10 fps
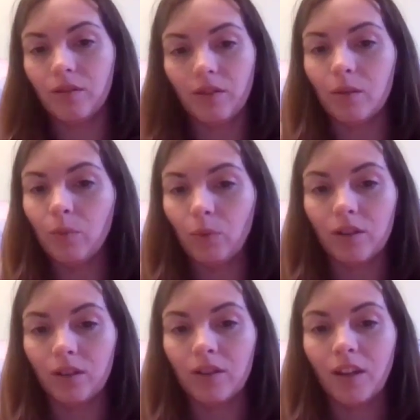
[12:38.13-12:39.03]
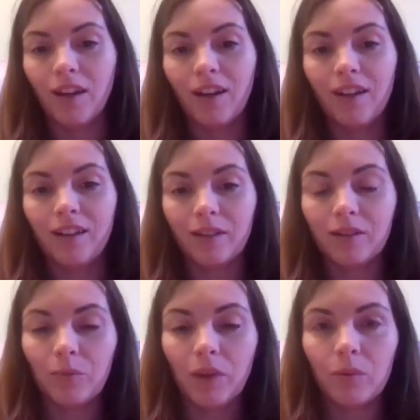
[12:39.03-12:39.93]
It's very important,
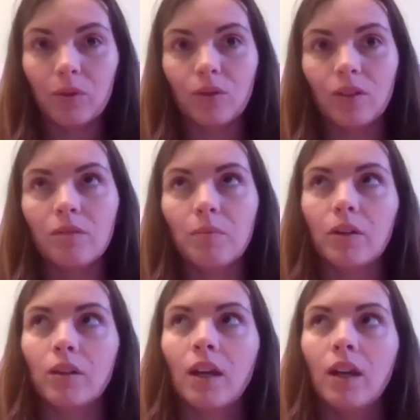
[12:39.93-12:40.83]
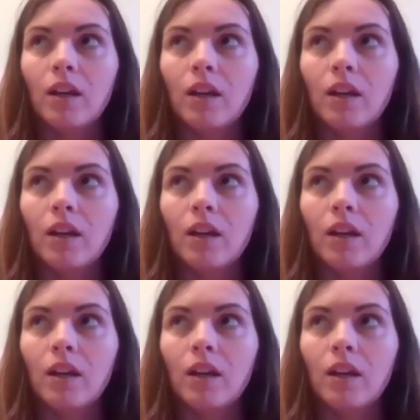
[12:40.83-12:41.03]
and I'm happy to hear about it.